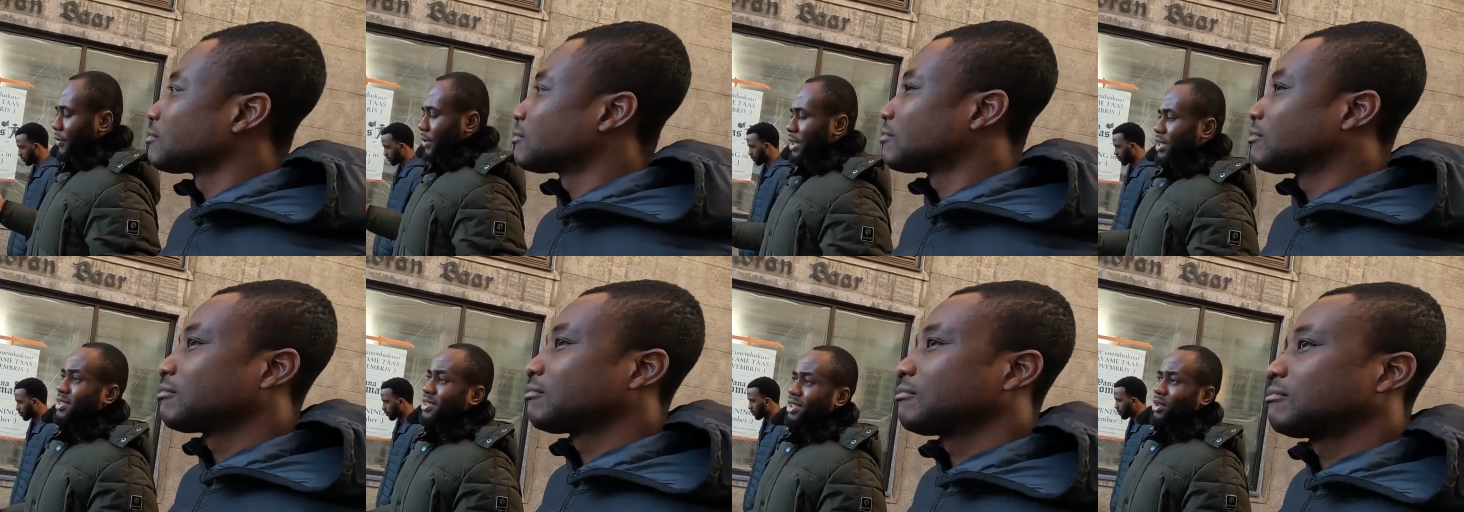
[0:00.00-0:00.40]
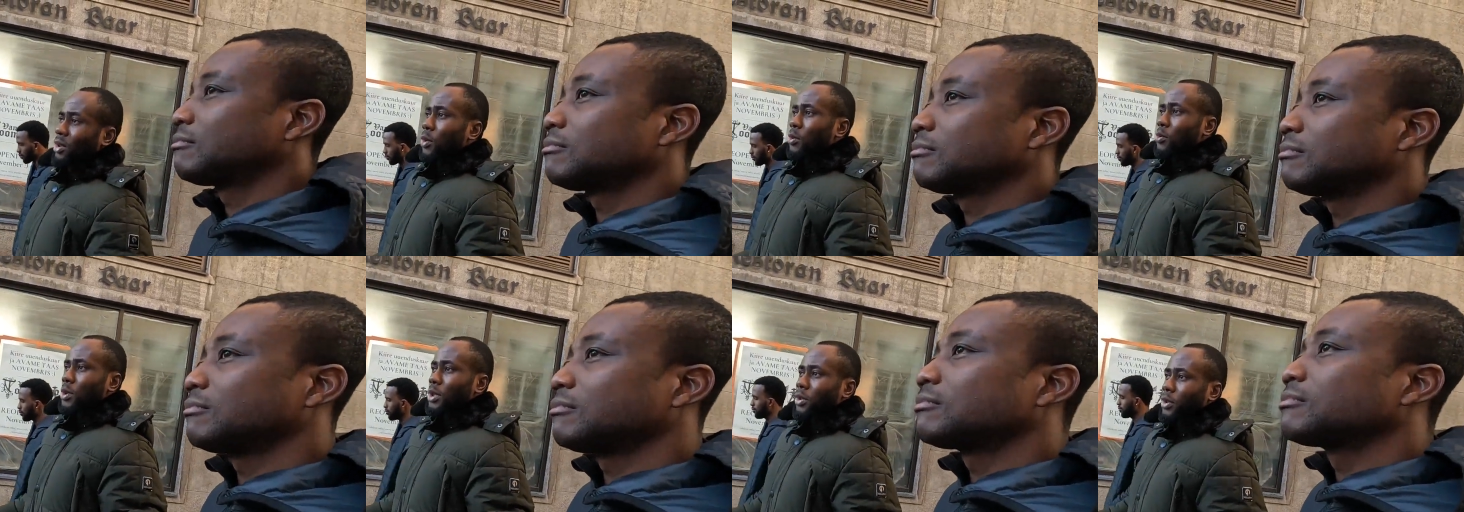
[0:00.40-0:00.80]
Speaker 1: first, second
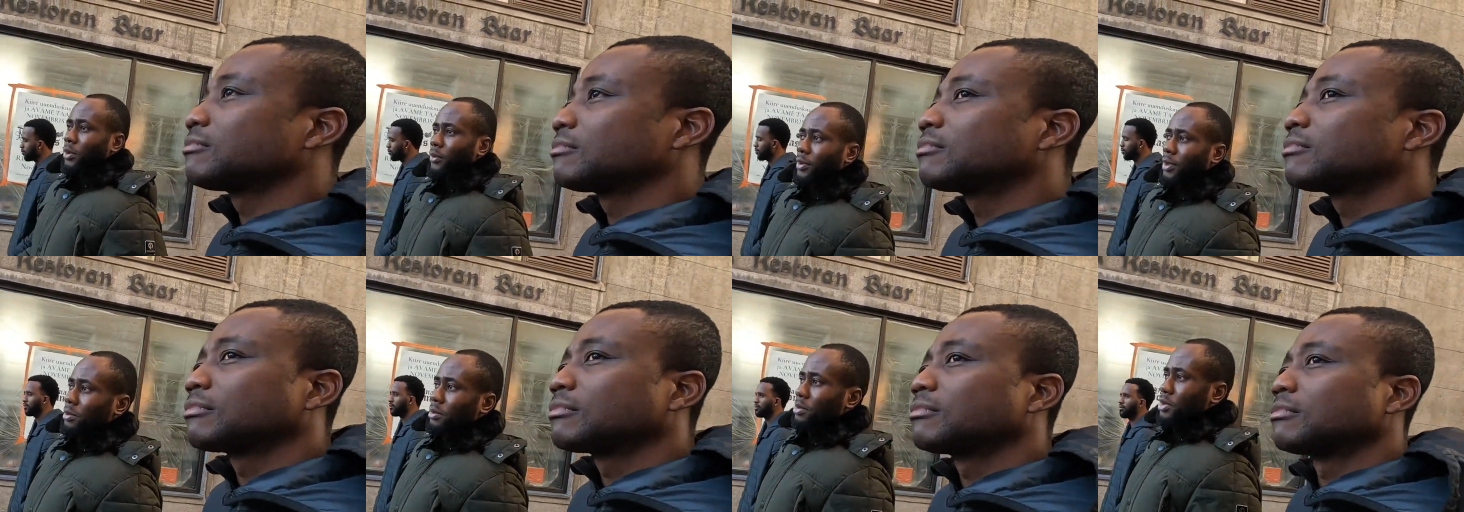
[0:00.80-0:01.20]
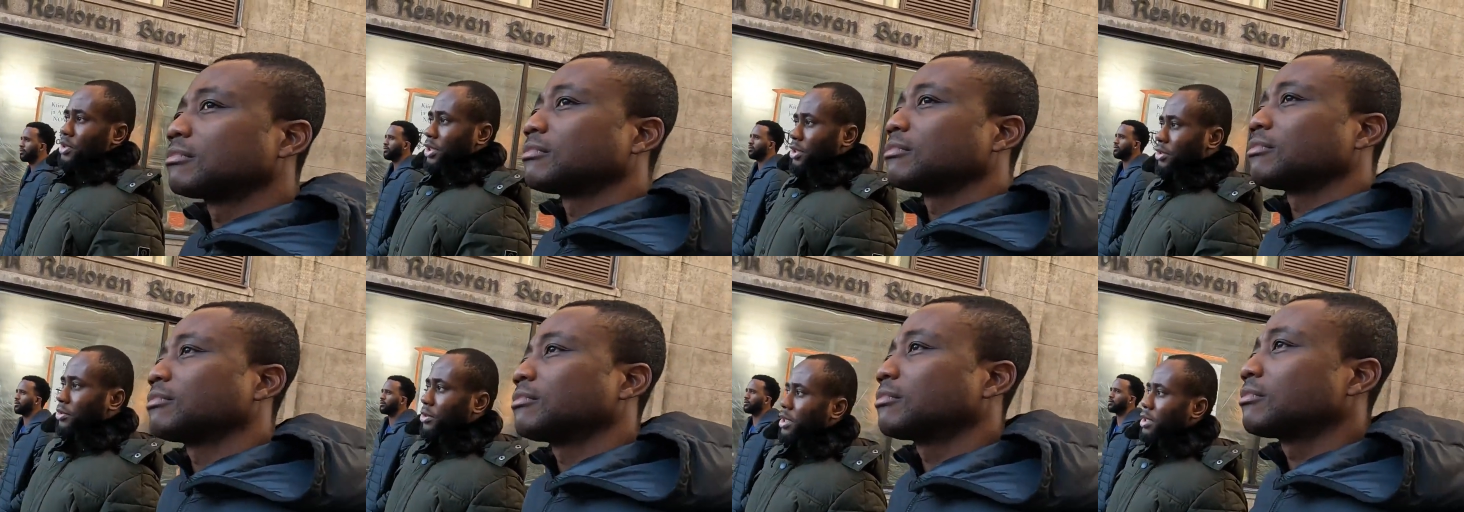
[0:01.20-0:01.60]
week of
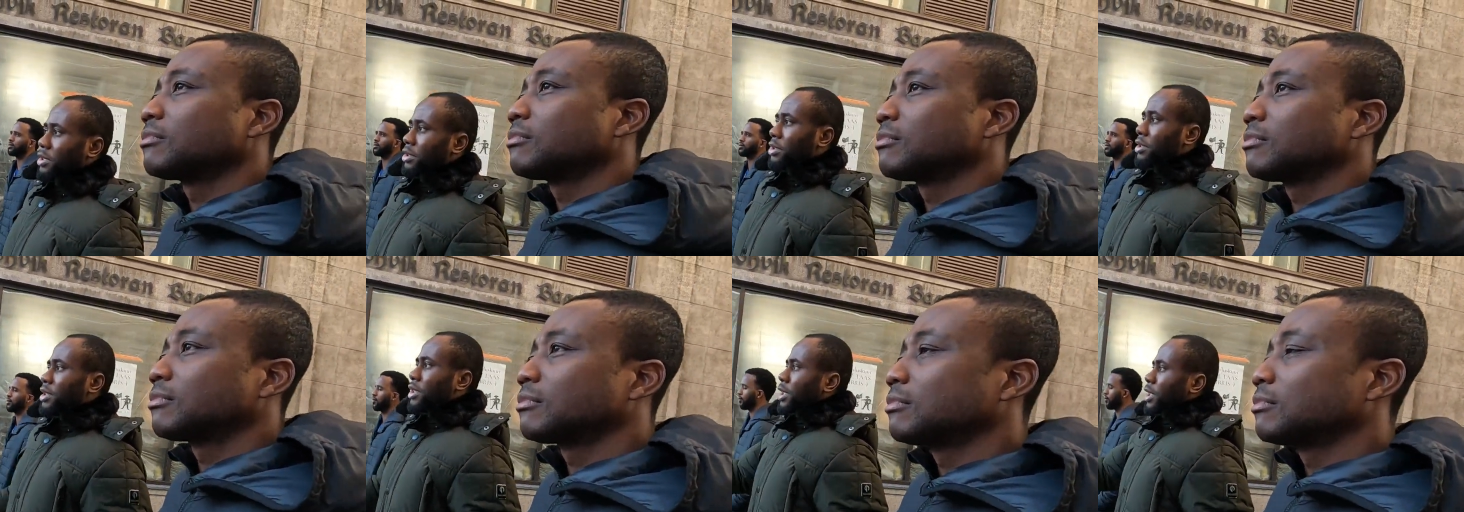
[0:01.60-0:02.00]
January,